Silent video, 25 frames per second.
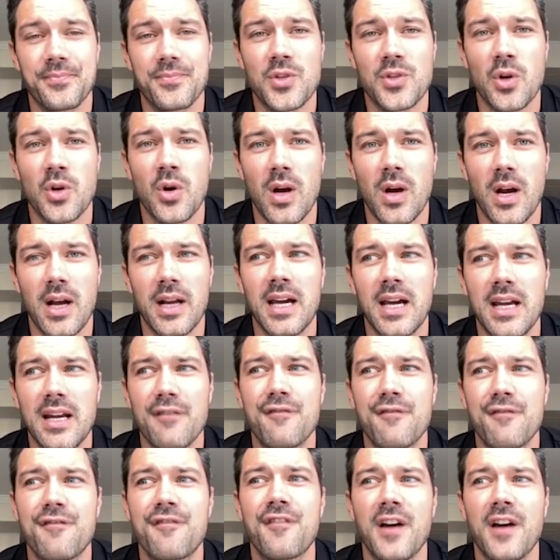So I kind of,
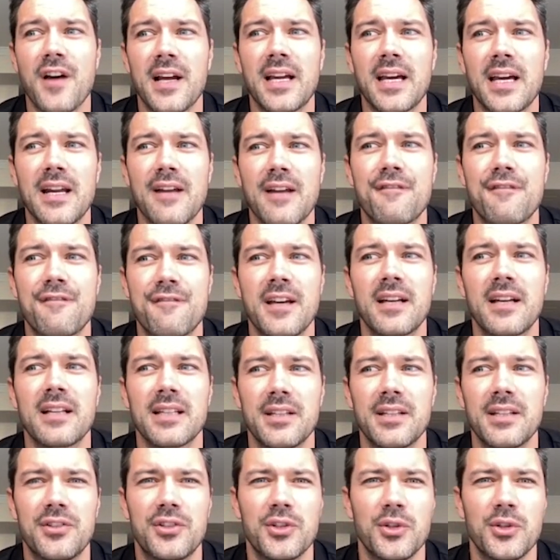I kind of fell
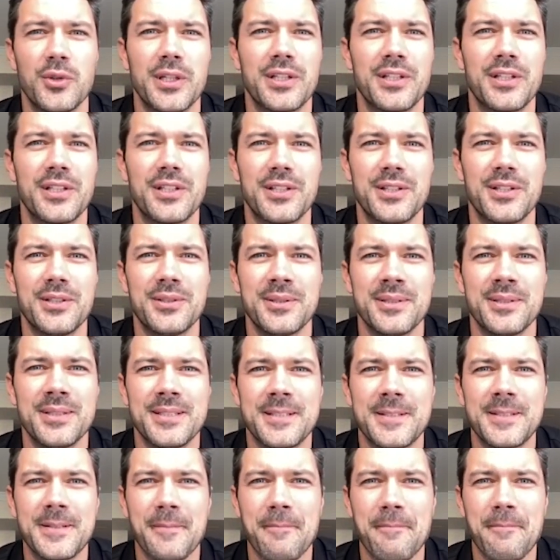into it, you know?
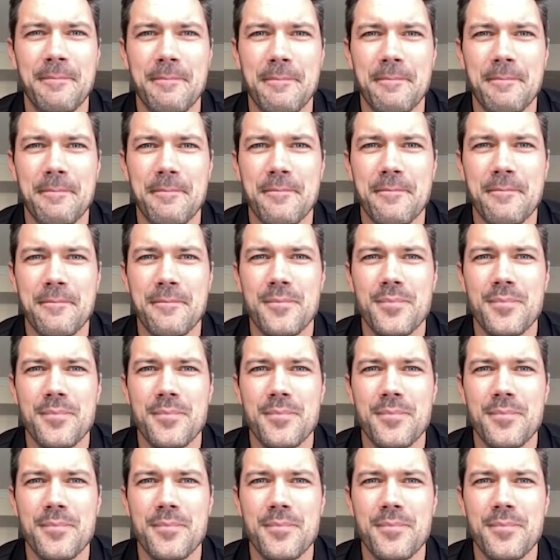That's nice.